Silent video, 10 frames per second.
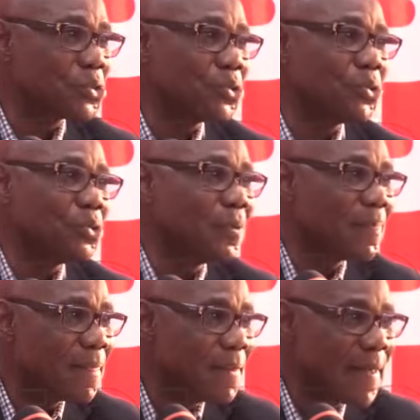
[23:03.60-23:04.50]
to do.
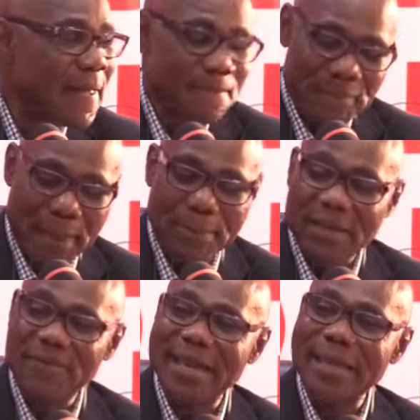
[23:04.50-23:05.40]
I
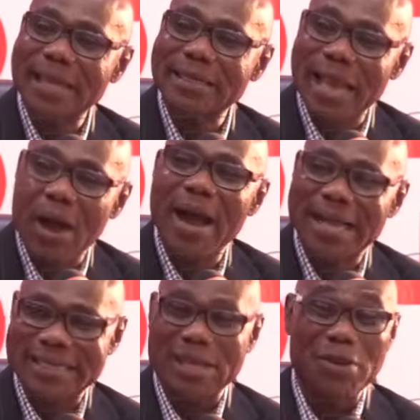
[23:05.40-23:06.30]
believe INEC now
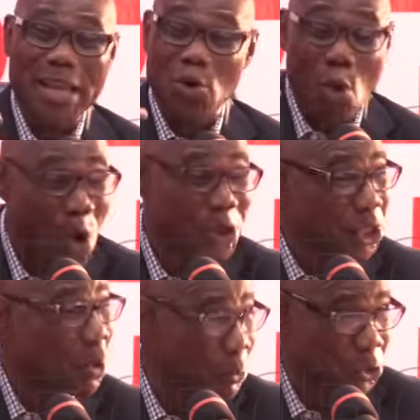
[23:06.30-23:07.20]
has a
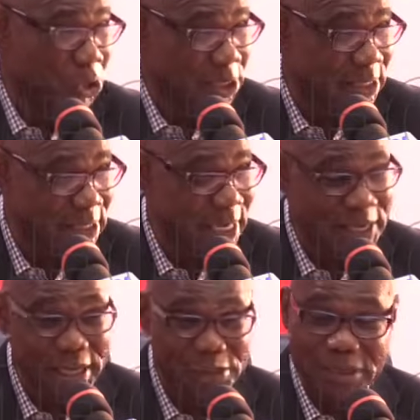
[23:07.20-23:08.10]
golden opportunity,
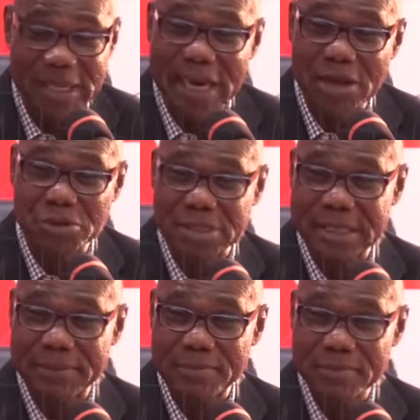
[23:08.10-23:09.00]
and they shouldn't allow it to
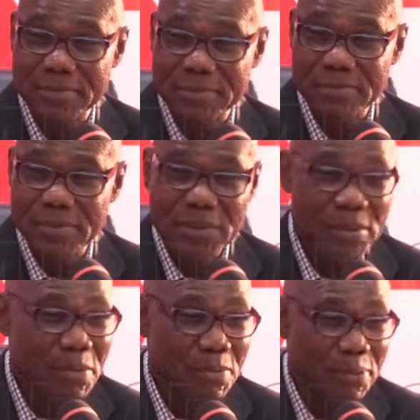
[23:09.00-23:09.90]
sleep.
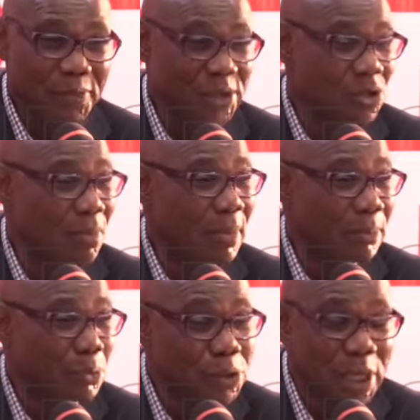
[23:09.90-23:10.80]
Professor
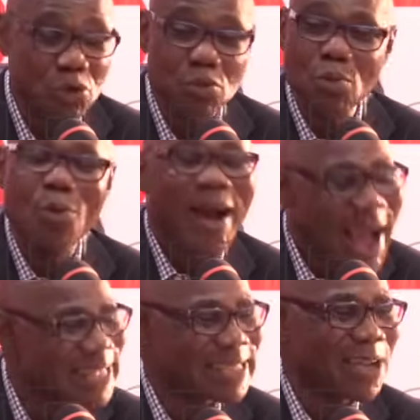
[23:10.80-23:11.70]
Mahmood Yakubu
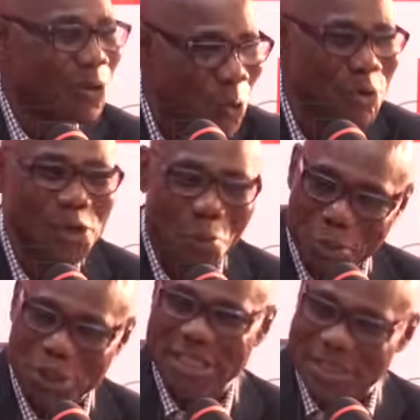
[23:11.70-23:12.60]
has a golden
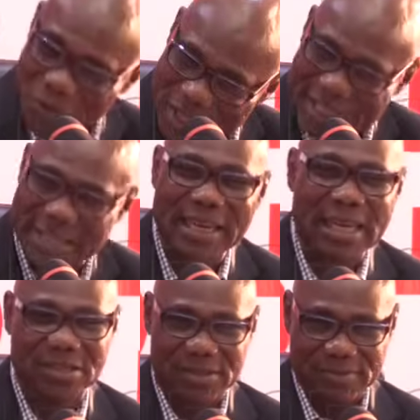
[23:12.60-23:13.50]
opportunity with these 3
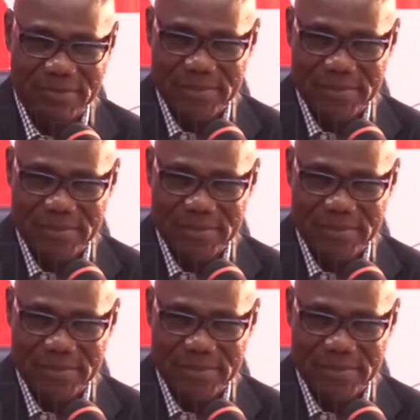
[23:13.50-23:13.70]
elections